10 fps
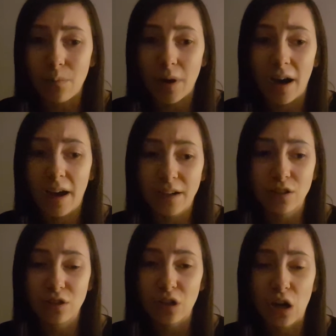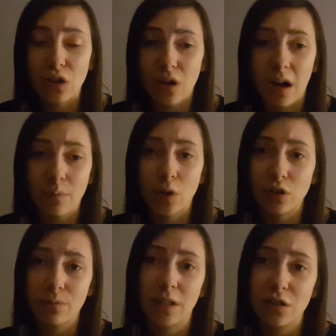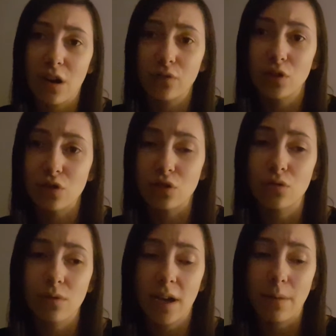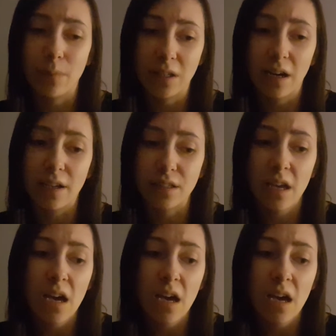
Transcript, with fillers: but I just could not push myself to do it because